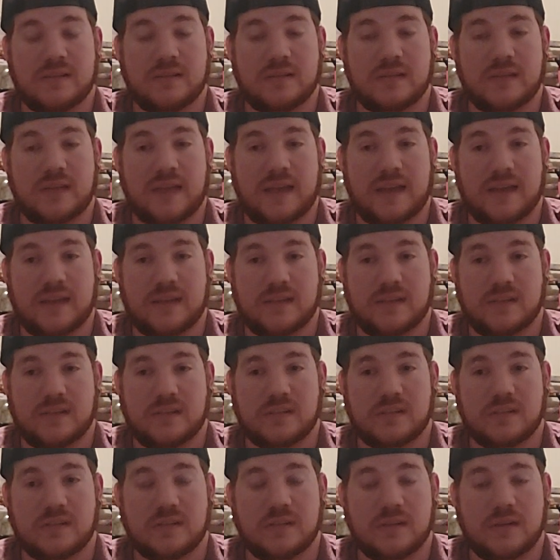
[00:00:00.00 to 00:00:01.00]
as
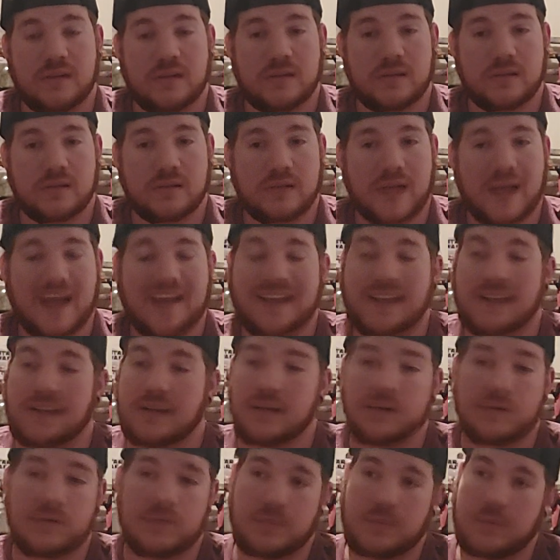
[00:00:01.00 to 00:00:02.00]
this other, I
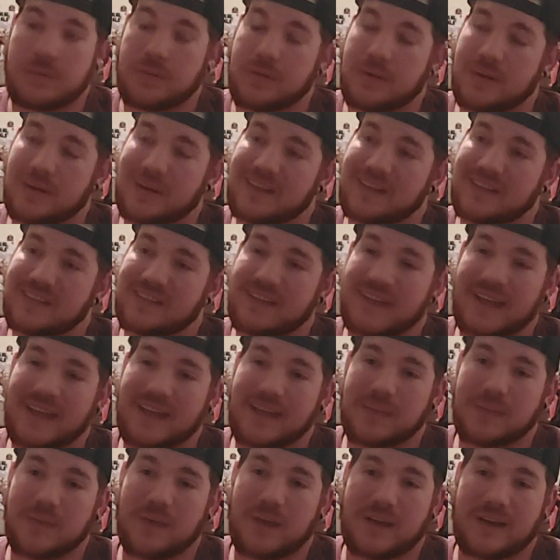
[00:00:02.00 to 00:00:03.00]
can't remember his
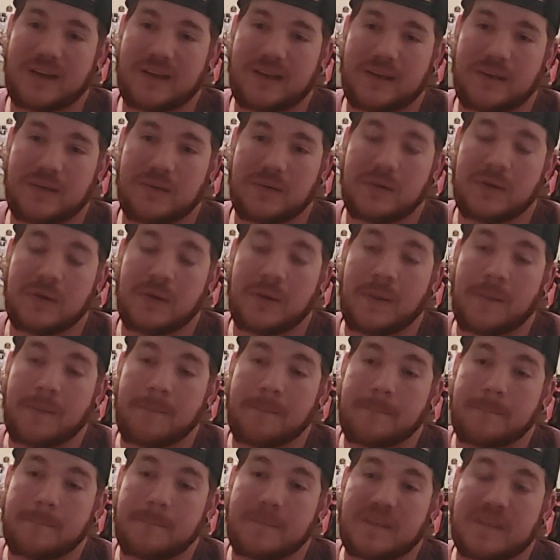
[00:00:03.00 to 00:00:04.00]
name right now,
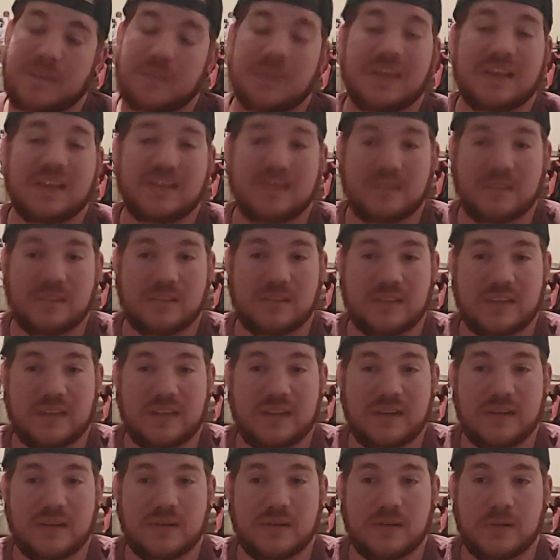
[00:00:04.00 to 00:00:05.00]
but you play as this
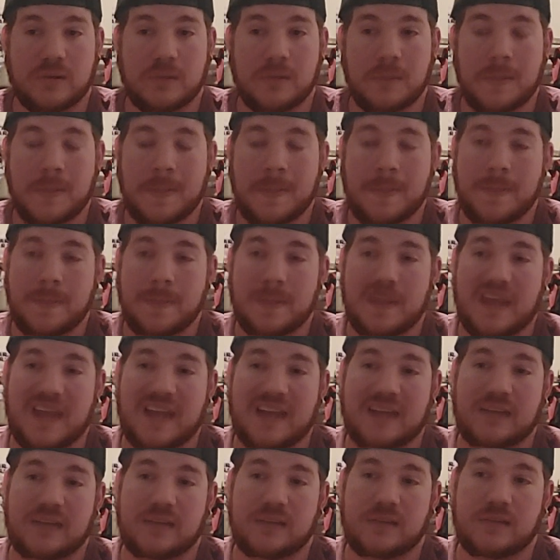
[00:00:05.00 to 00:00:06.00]
character,
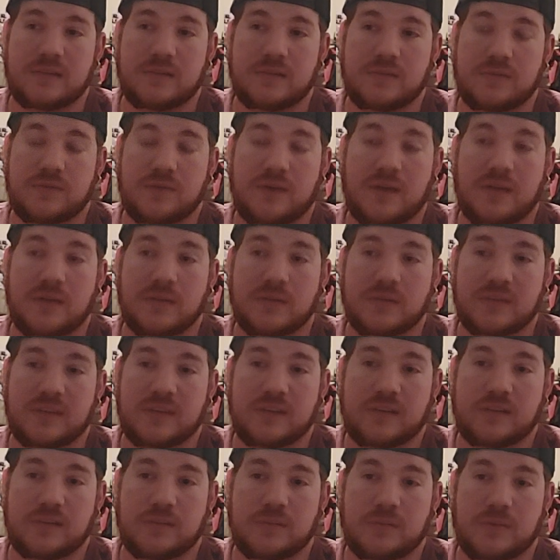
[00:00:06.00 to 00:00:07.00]
and his father was
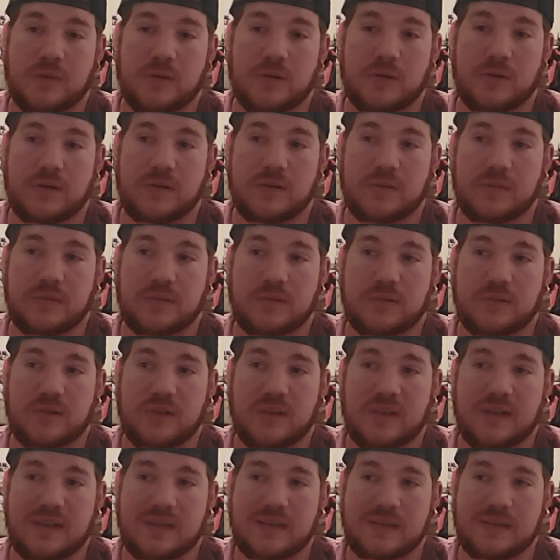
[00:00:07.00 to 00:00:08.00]
actually murdered and
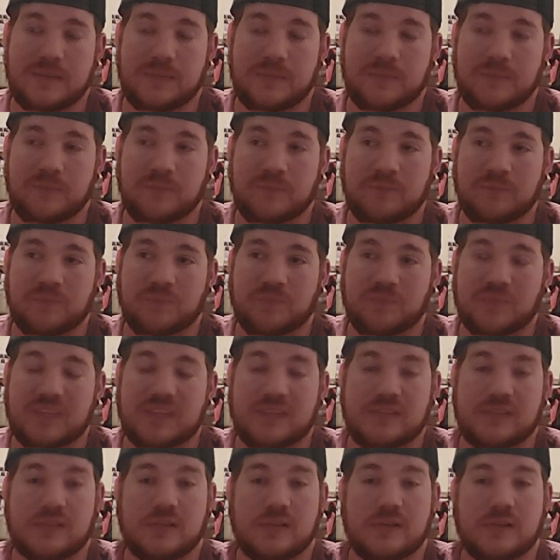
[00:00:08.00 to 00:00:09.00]
betrayed.
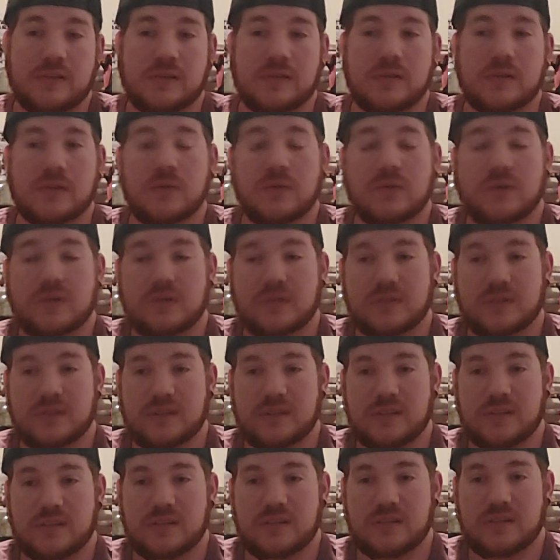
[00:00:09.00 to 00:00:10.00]
And so you're going on
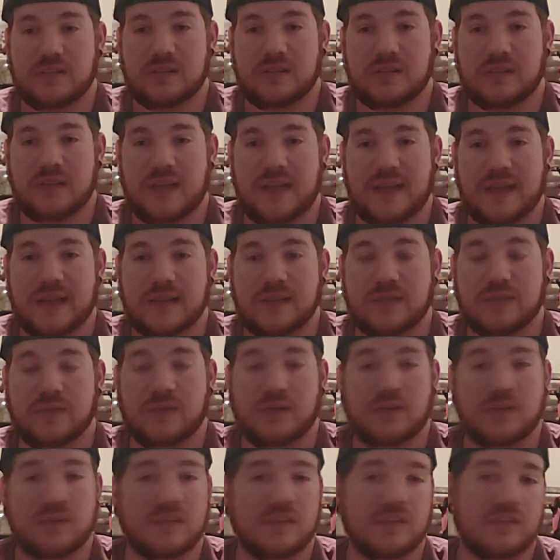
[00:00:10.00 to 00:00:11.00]
this, like,
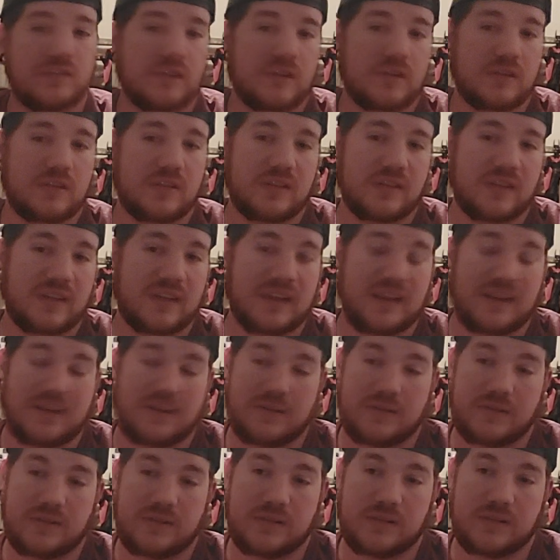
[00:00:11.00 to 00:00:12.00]
first it starts out kind
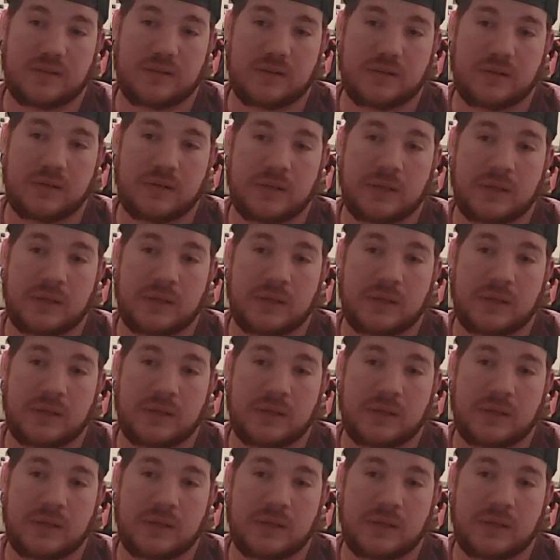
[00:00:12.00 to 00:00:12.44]
of as a